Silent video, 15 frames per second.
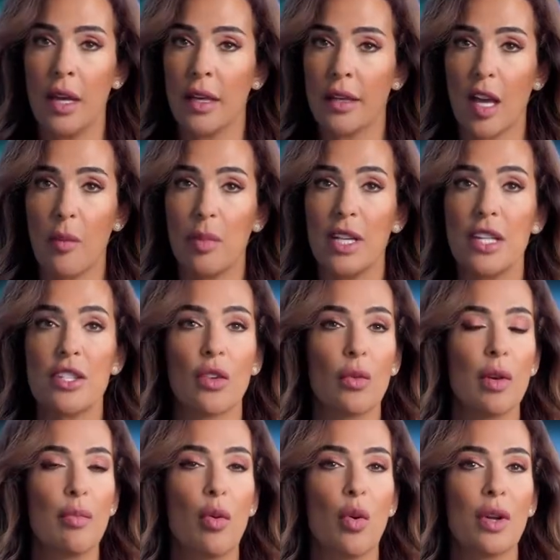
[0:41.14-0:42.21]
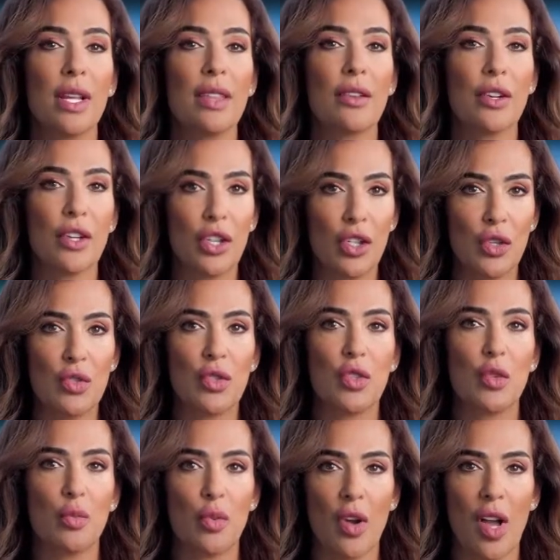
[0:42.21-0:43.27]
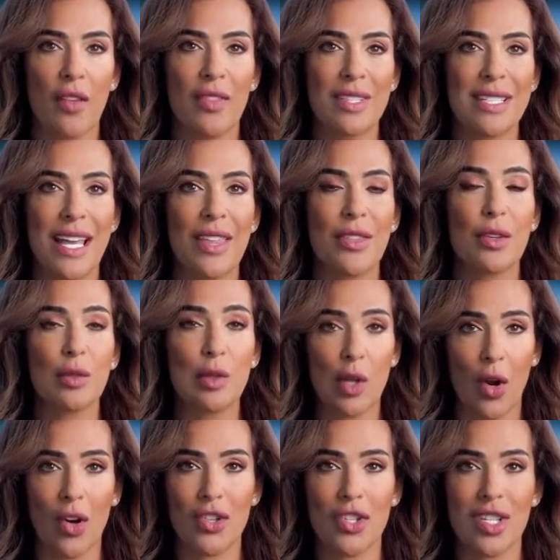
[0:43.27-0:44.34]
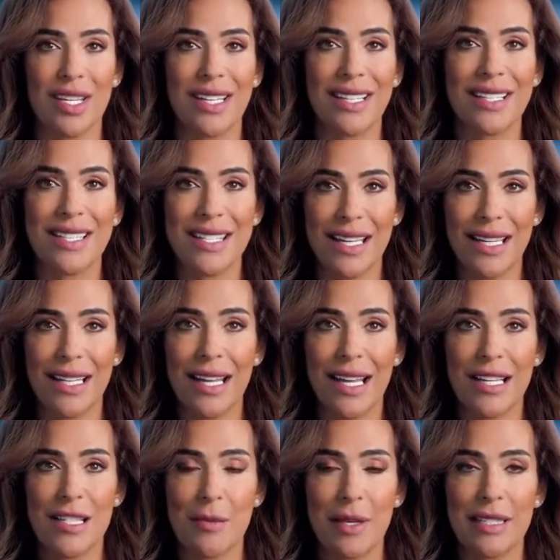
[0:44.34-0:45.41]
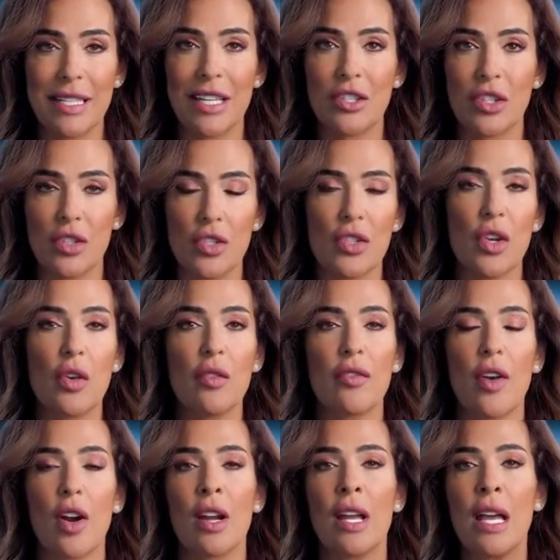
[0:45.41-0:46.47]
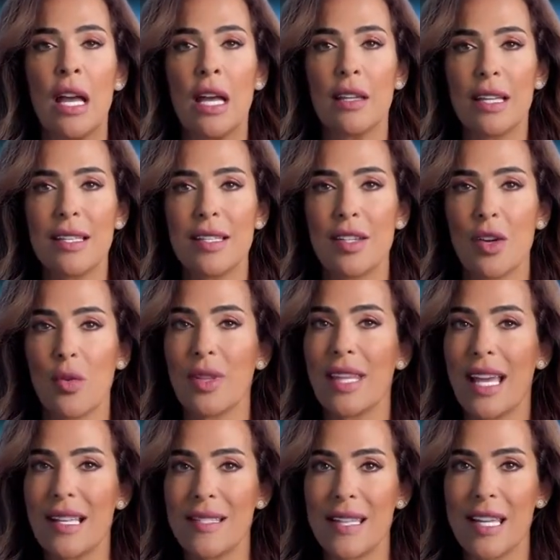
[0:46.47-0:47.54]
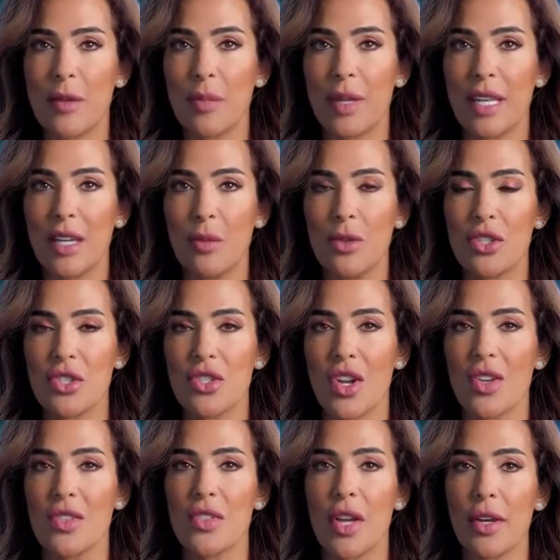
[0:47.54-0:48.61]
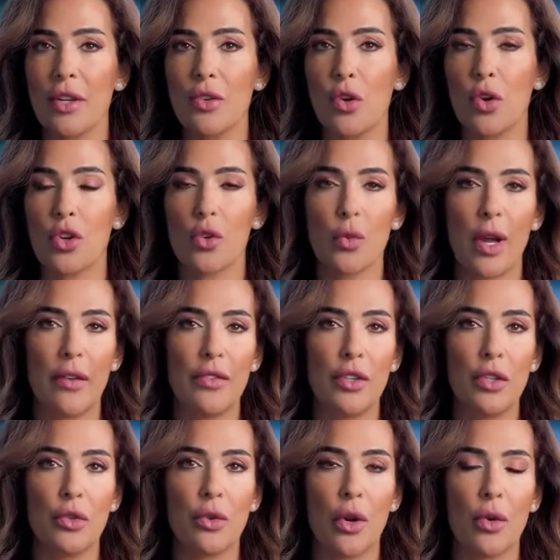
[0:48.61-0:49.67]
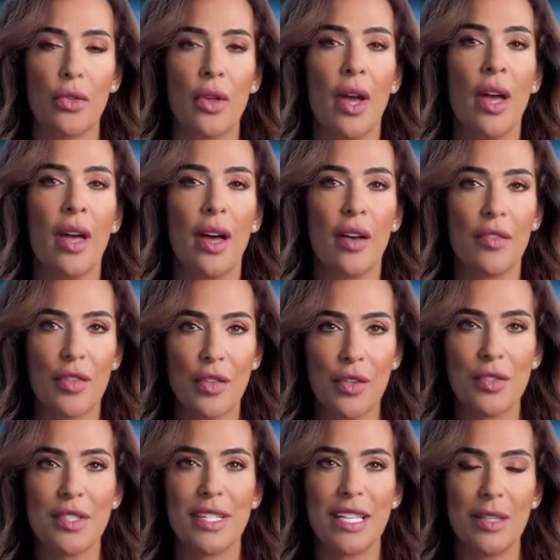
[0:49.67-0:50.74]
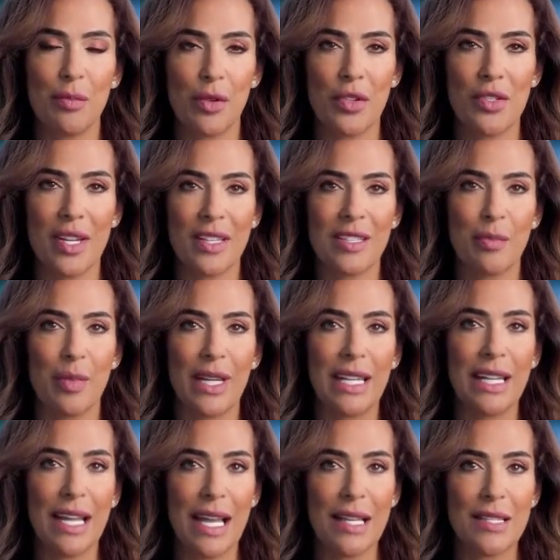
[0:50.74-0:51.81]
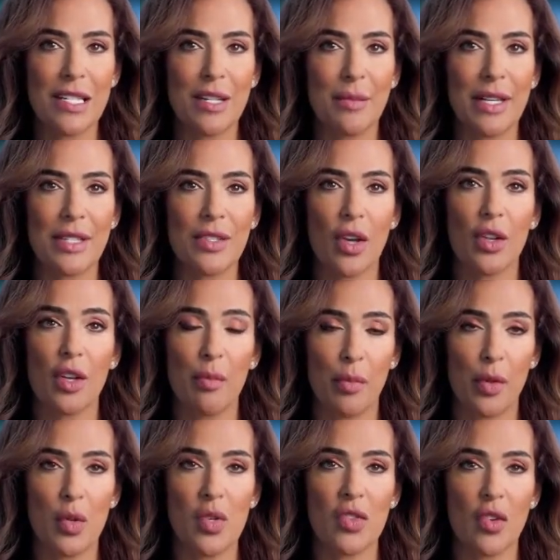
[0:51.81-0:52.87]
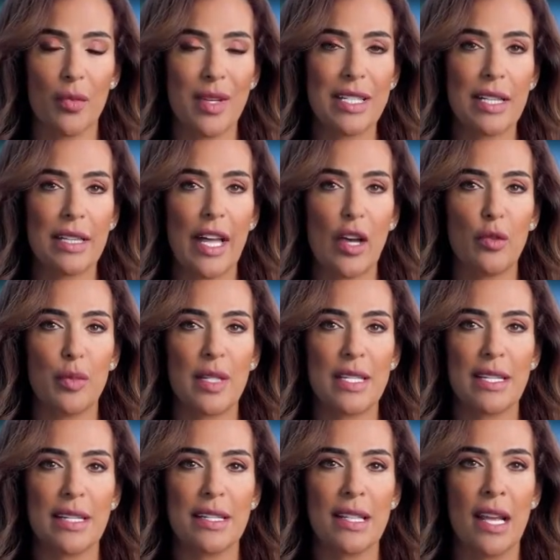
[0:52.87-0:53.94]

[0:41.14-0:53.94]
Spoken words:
Companies are reporting their Q2 profits, and they're largely exceeding expectations so far. Let's start with SAP, which saw second quarter revenue growth of 13%, beating estimates on a boost from its cloud business.